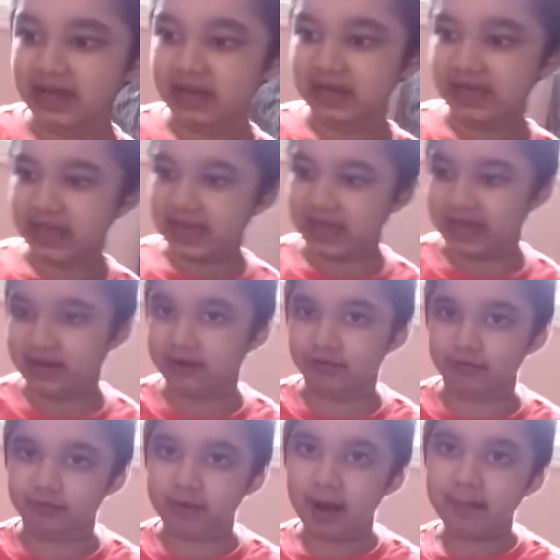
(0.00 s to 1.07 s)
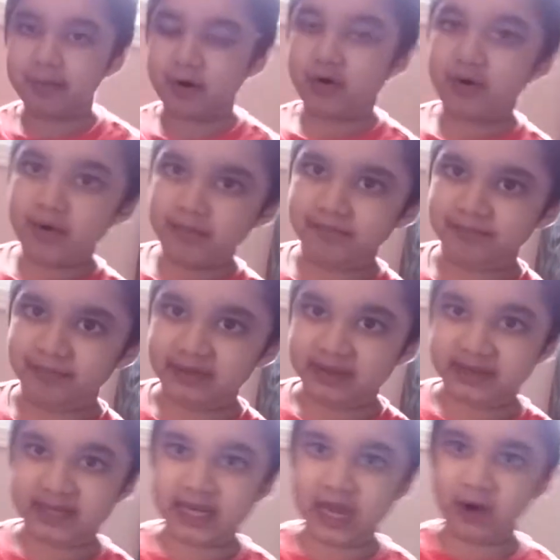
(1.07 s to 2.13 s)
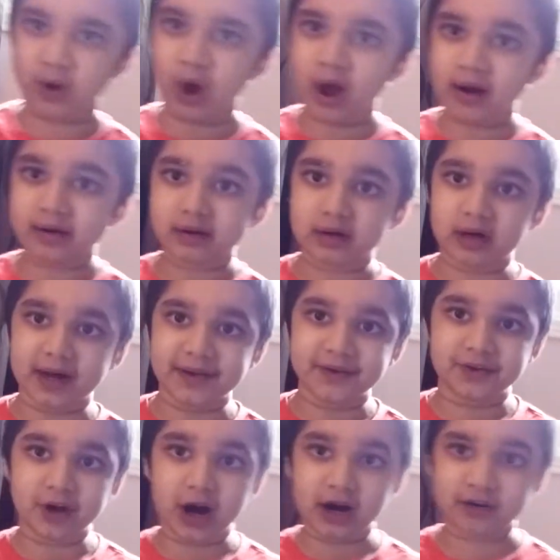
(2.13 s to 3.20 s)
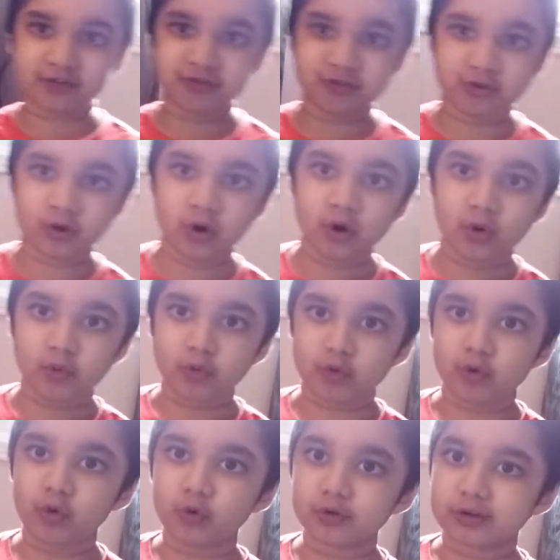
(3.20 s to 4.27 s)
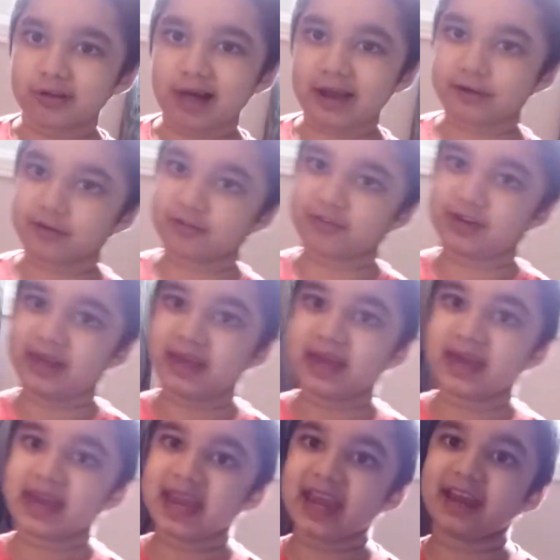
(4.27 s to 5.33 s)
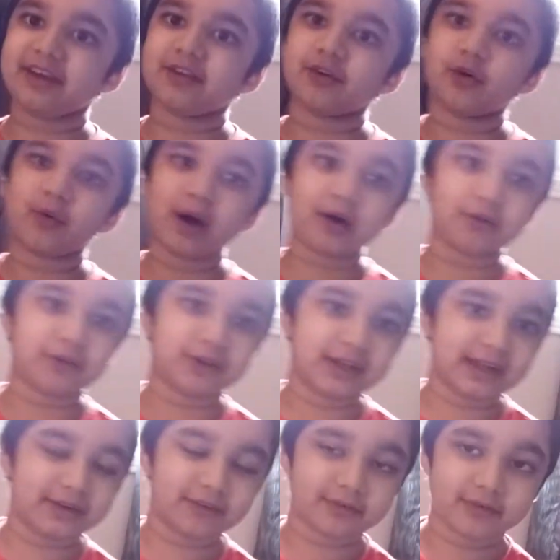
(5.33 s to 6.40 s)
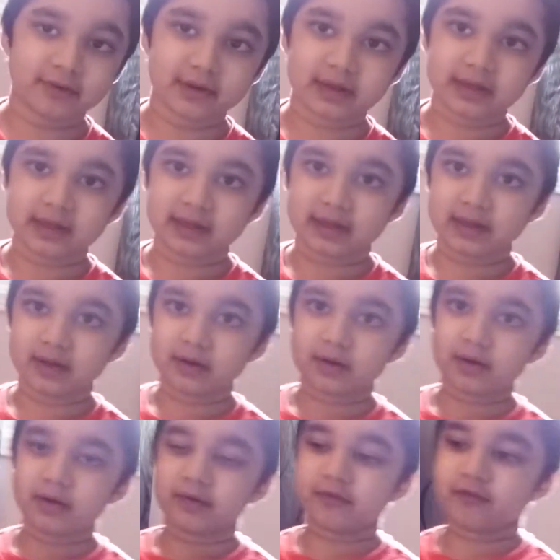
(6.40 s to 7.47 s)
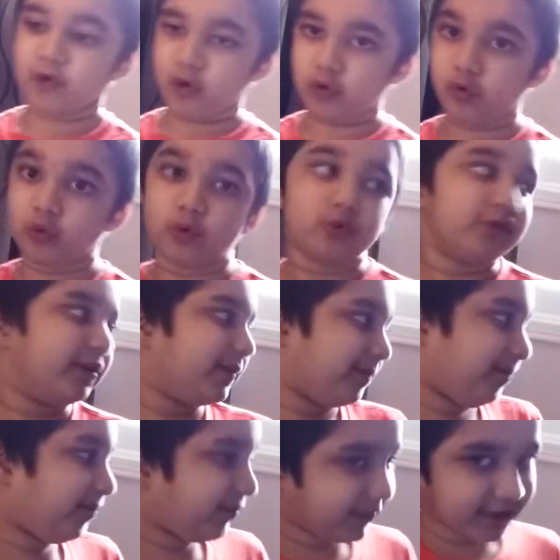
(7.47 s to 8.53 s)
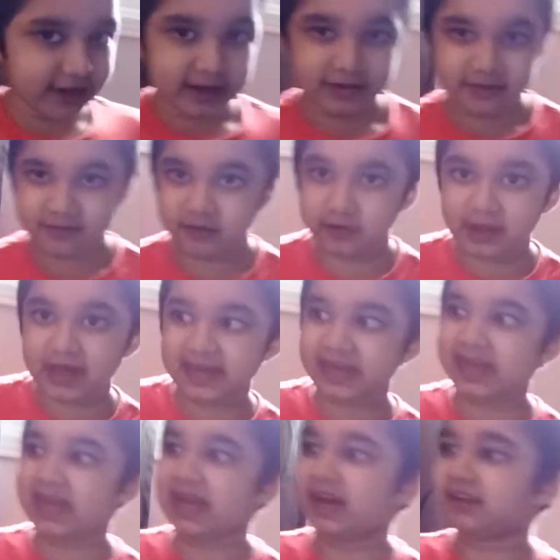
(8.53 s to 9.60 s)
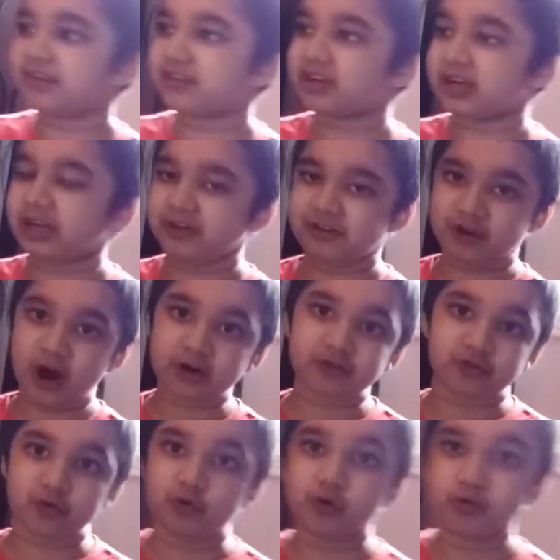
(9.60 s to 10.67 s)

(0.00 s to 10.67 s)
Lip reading: and rubber cannot conduct or hold electricity. H-O-L-D for hold. So they can't conduct or hold